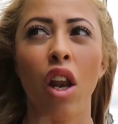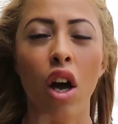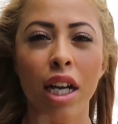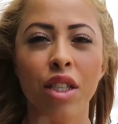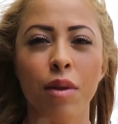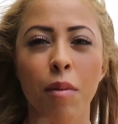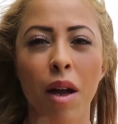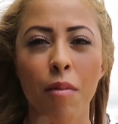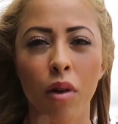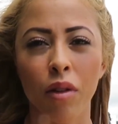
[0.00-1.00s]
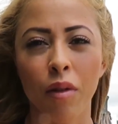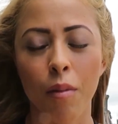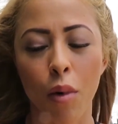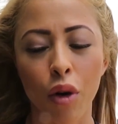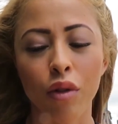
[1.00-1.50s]
aligns with my
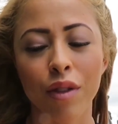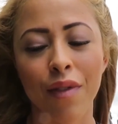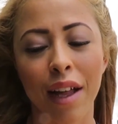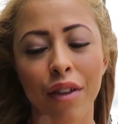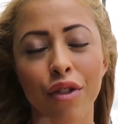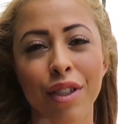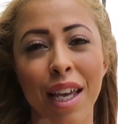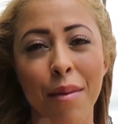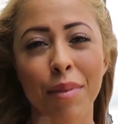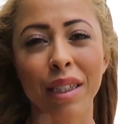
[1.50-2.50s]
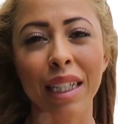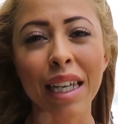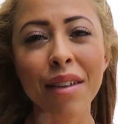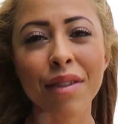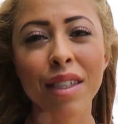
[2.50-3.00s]
morals, values and
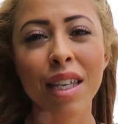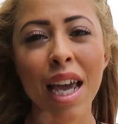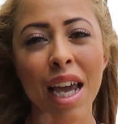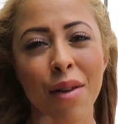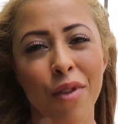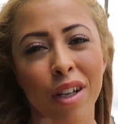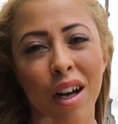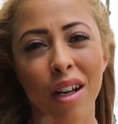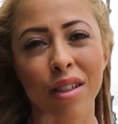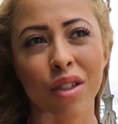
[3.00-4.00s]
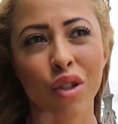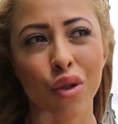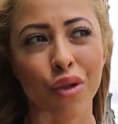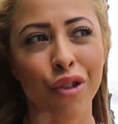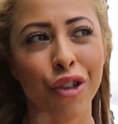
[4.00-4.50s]
beliefs in regards
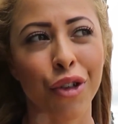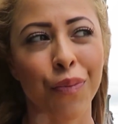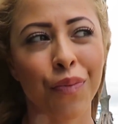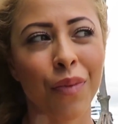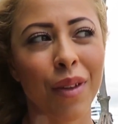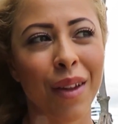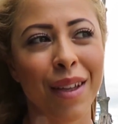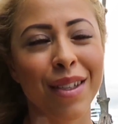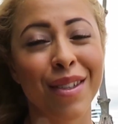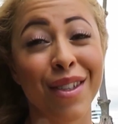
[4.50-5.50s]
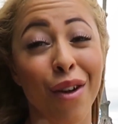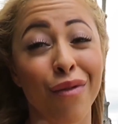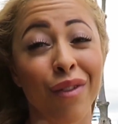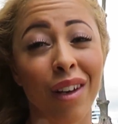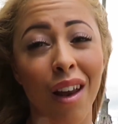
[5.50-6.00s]
to
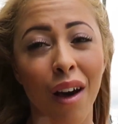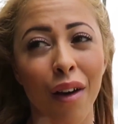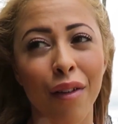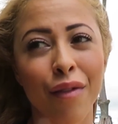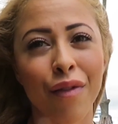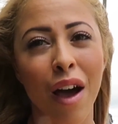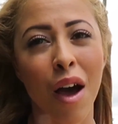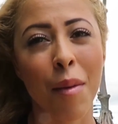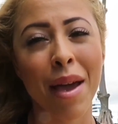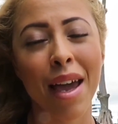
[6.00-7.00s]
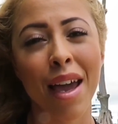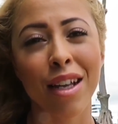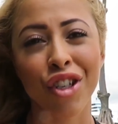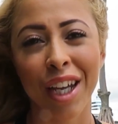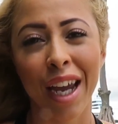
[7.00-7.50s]
self-love,
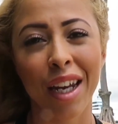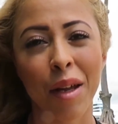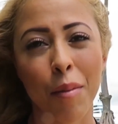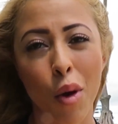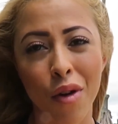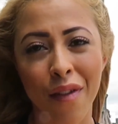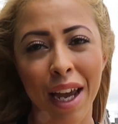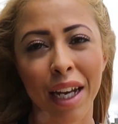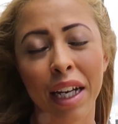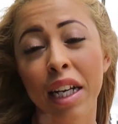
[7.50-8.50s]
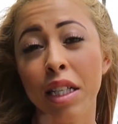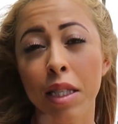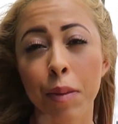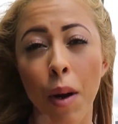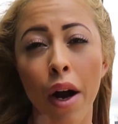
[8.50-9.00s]
educating, motivating
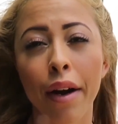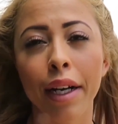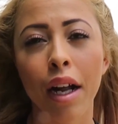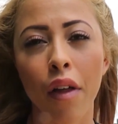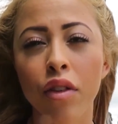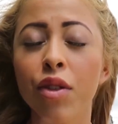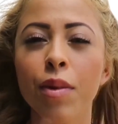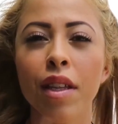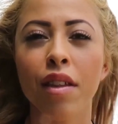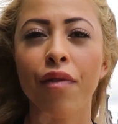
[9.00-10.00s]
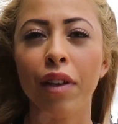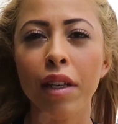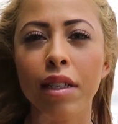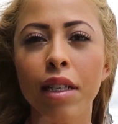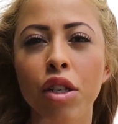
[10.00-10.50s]
and inspiring others within the
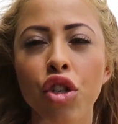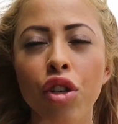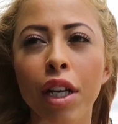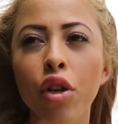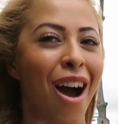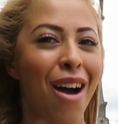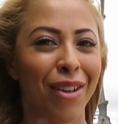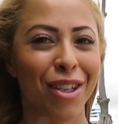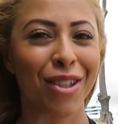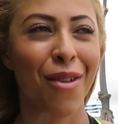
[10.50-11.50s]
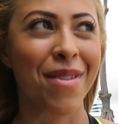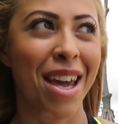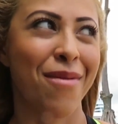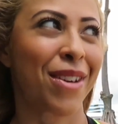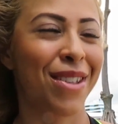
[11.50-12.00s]
fitness industry. I'm going to stop
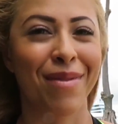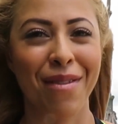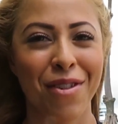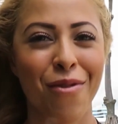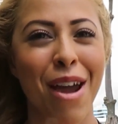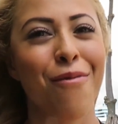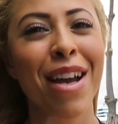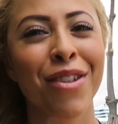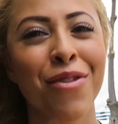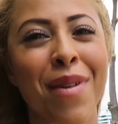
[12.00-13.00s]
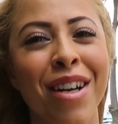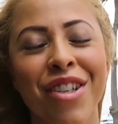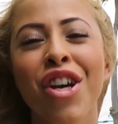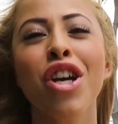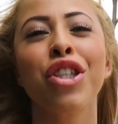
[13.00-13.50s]
there because I'm giving away way too
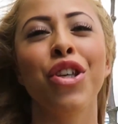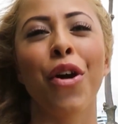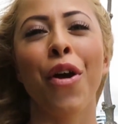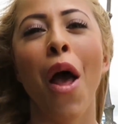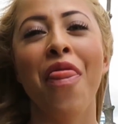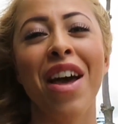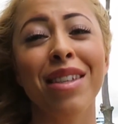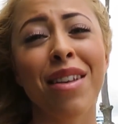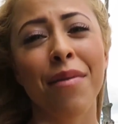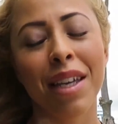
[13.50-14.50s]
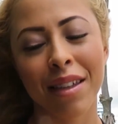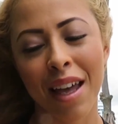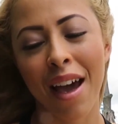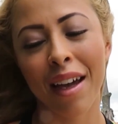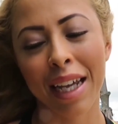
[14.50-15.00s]
much. So that's something
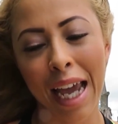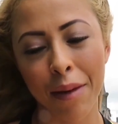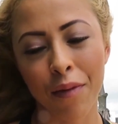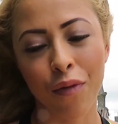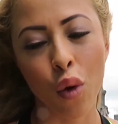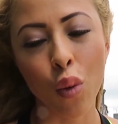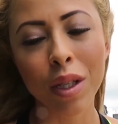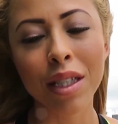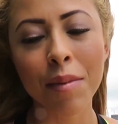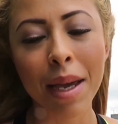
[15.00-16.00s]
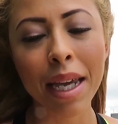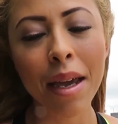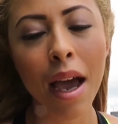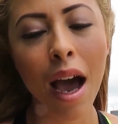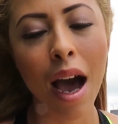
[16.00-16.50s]
that came forward to
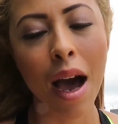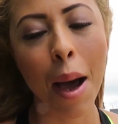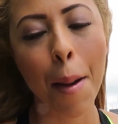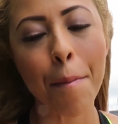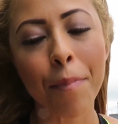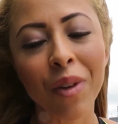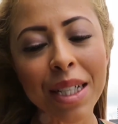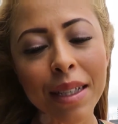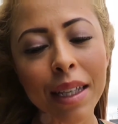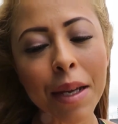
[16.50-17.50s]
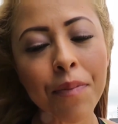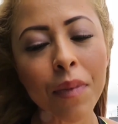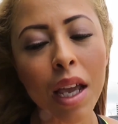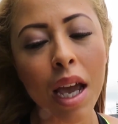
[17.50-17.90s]
me recently.